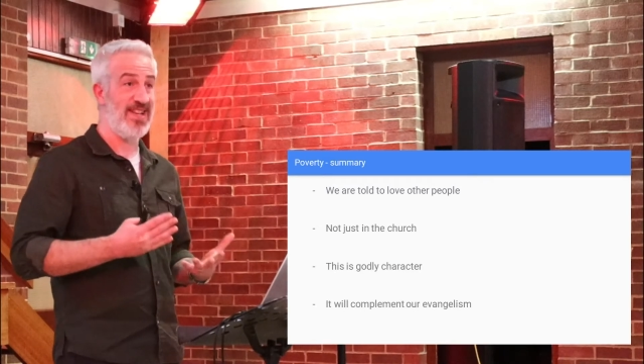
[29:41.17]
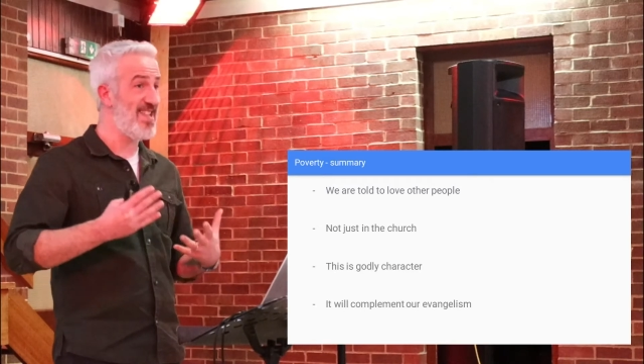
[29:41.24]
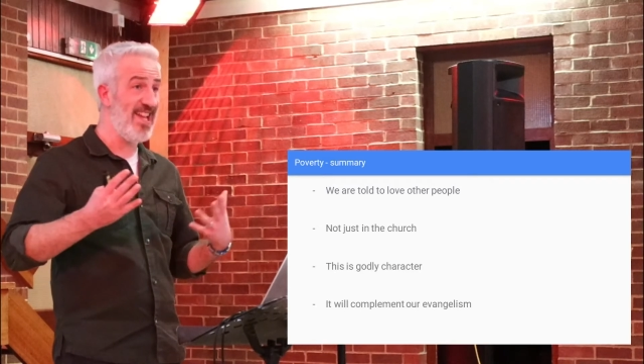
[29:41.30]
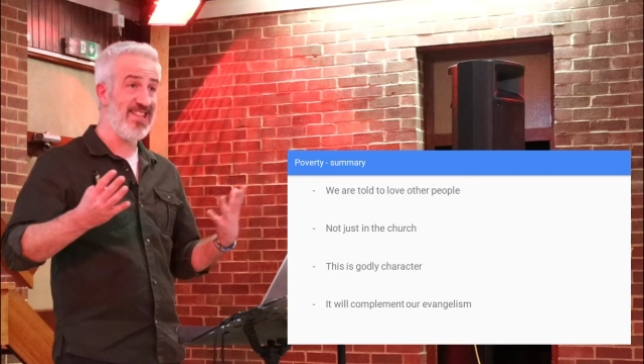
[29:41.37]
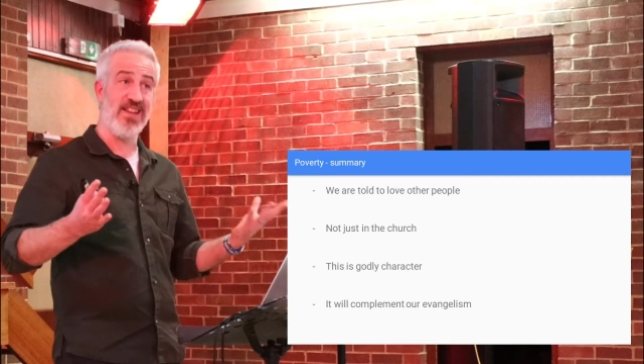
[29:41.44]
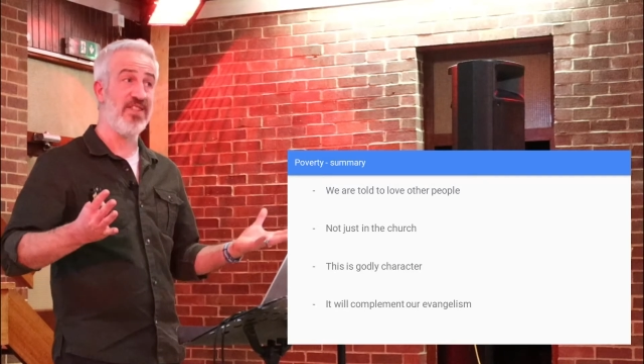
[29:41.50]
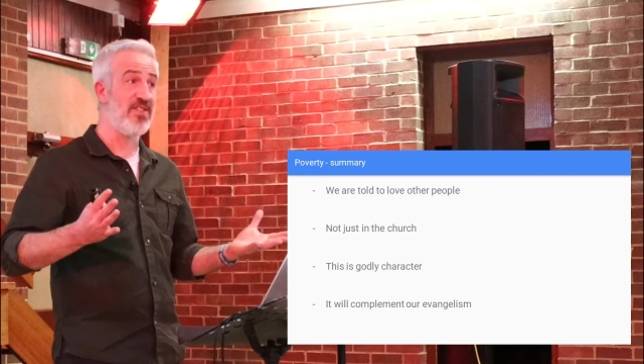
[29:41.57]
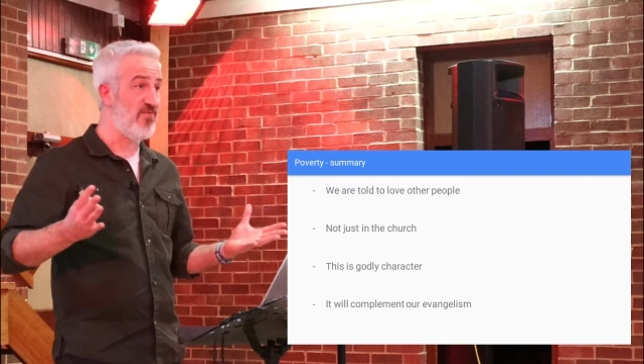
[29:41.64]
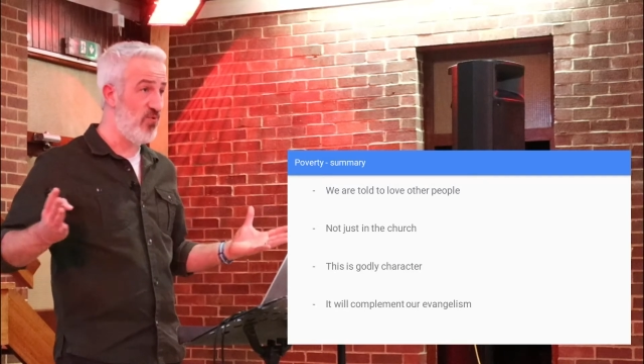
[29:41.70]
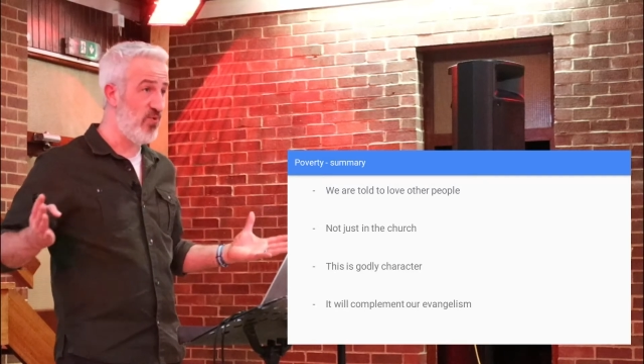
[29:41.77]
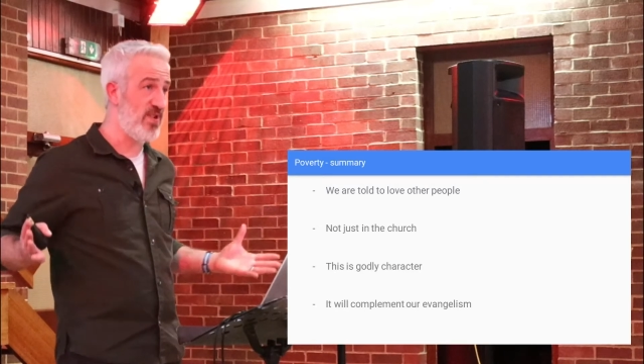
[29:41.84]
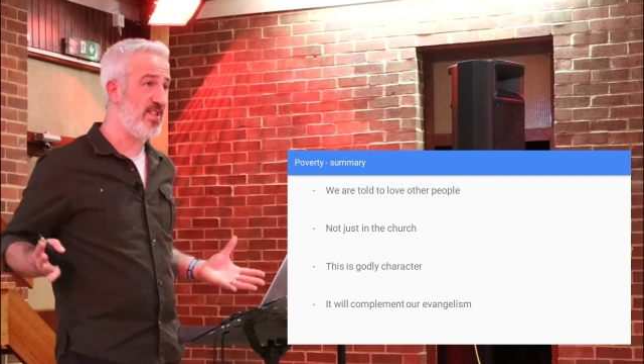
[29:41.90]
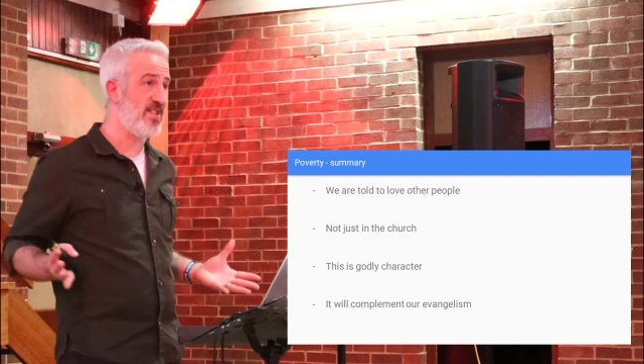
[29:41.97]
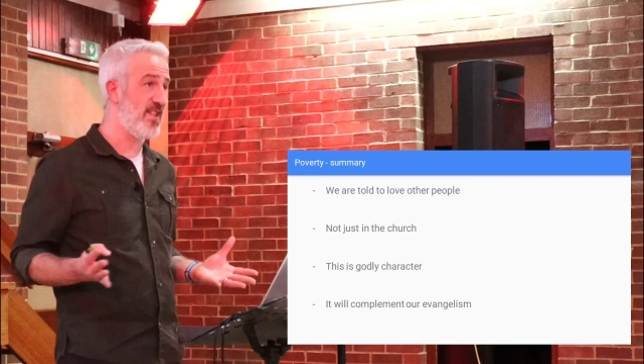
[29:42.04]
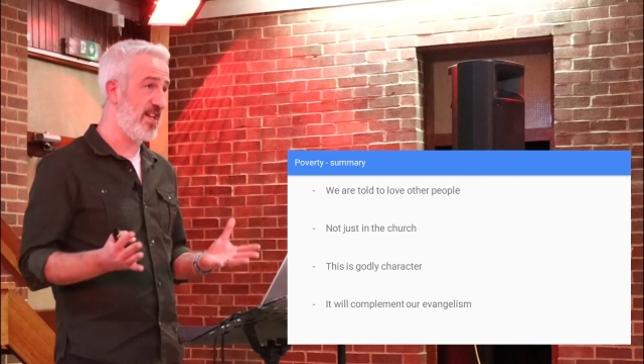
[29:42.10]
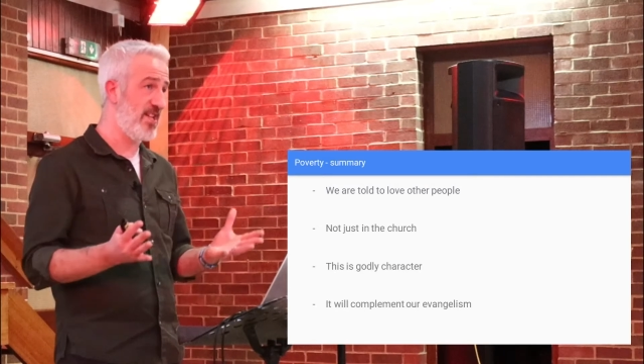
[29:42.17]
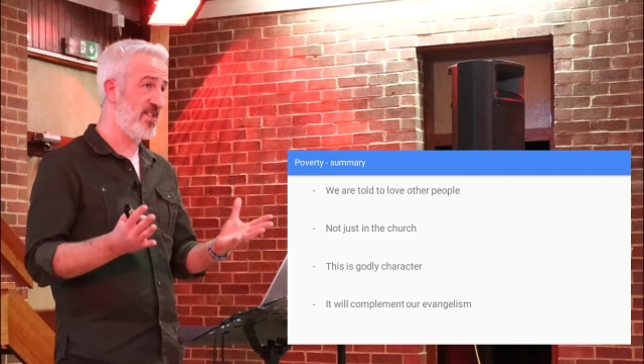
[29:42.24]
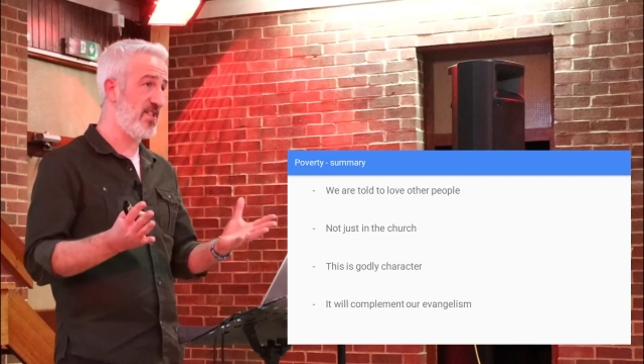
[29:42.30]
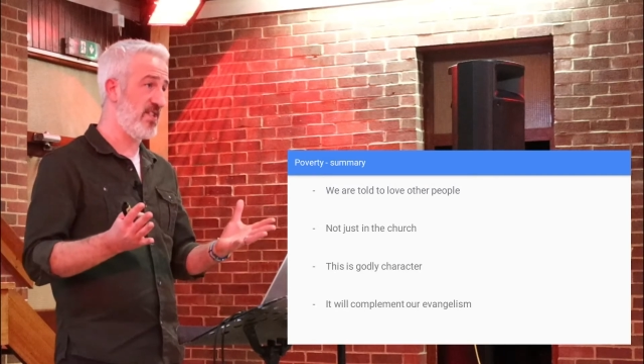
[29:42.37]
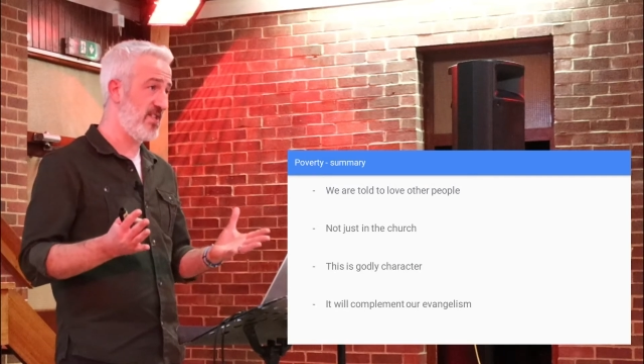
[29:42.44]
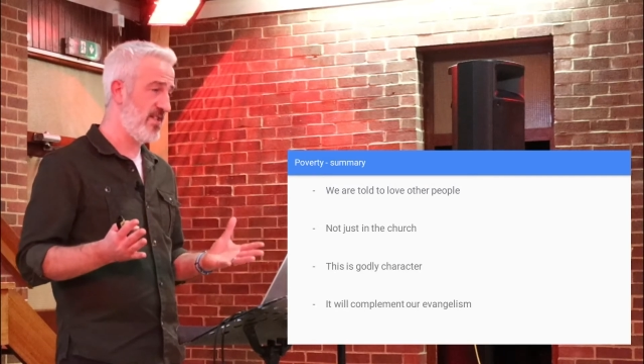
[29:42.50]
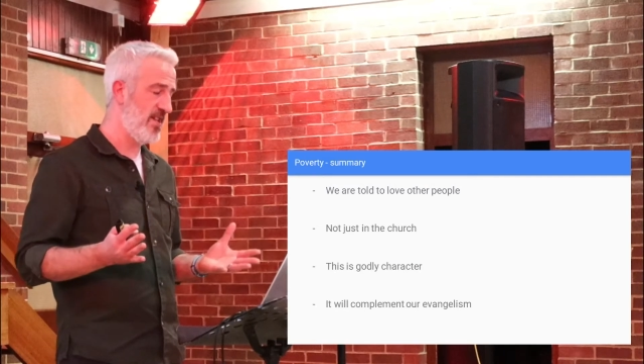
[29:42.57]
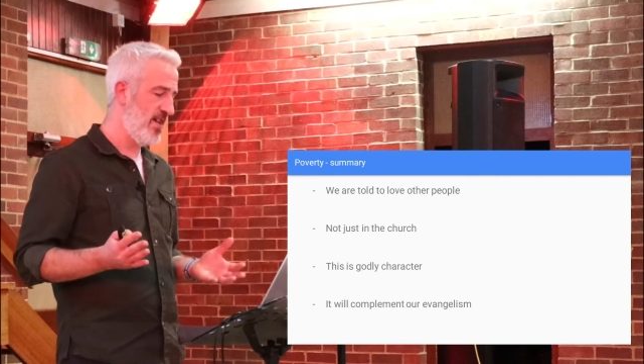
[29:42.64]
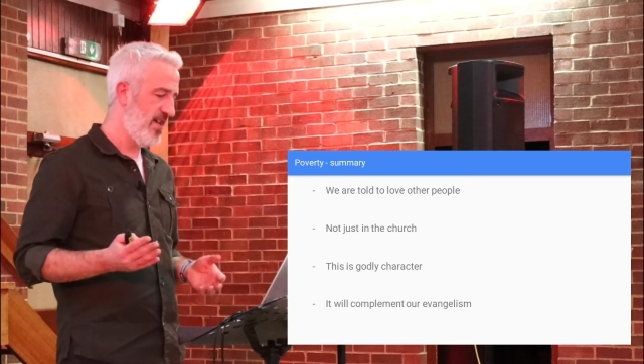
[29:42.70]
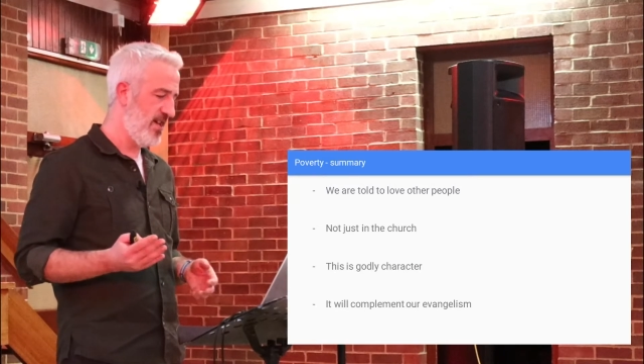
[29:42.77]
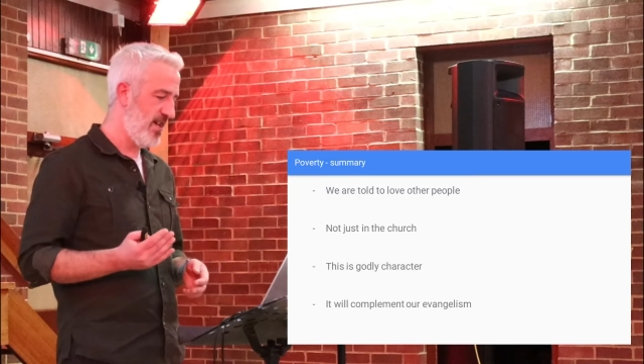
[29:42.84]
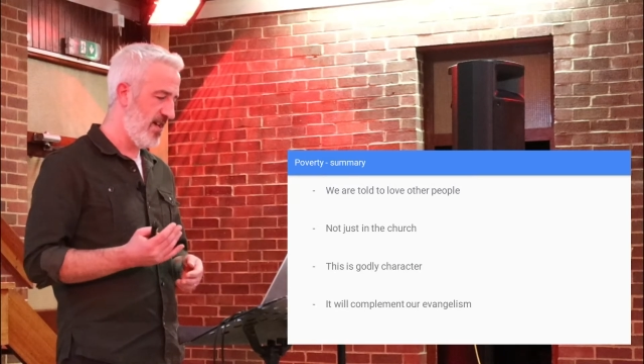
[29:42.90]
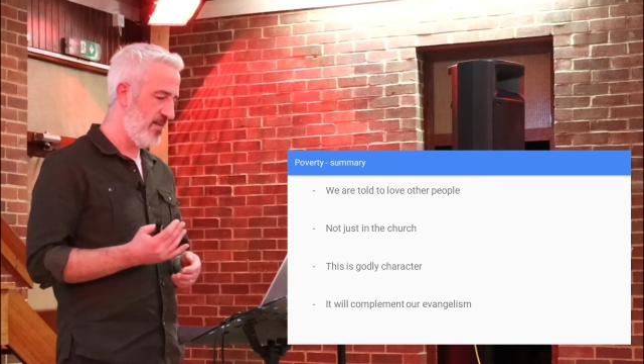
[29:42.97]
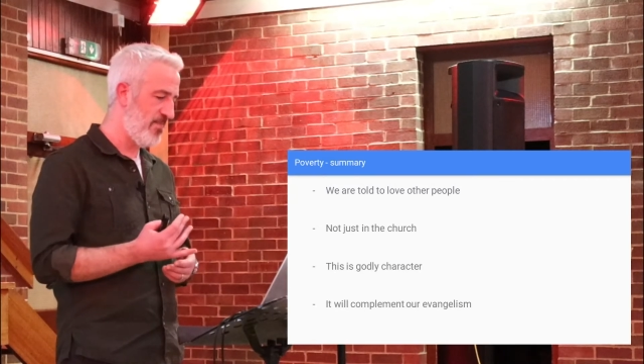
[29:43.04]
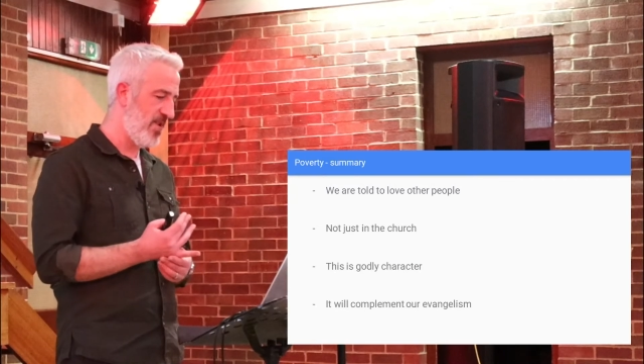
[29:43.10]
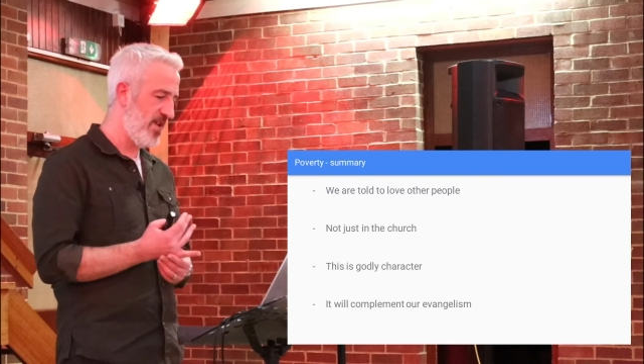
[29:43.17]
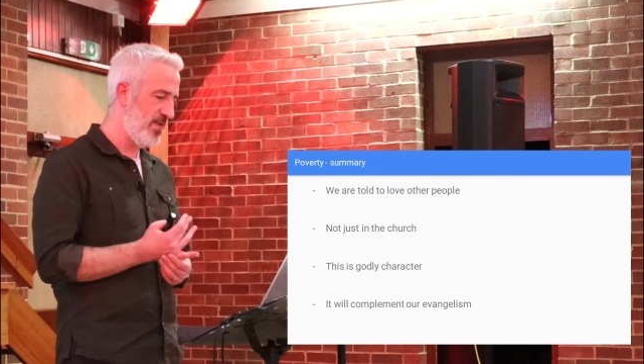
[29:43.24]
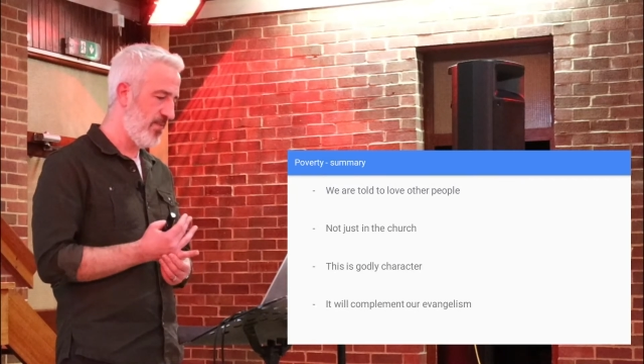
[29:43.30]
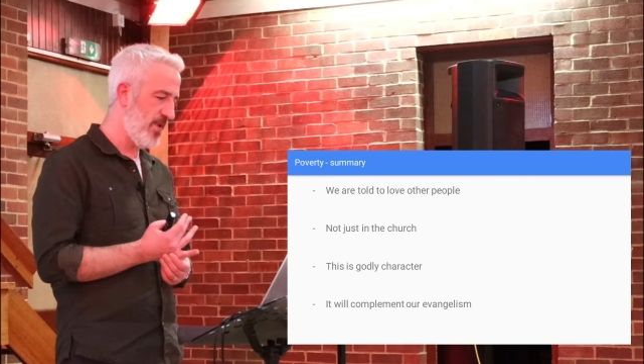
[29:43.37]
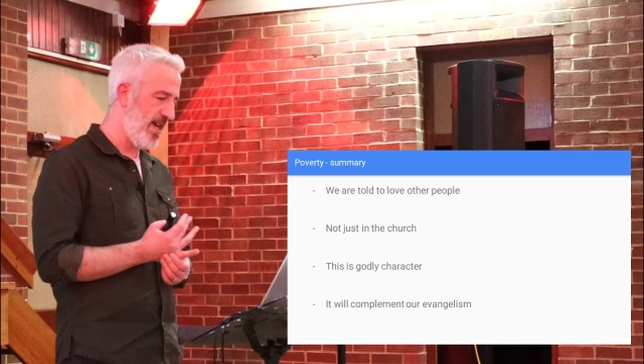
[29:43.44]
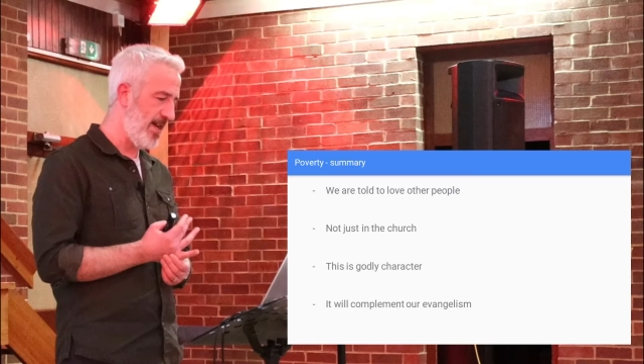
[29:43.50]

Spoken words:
and other organisations, by the way.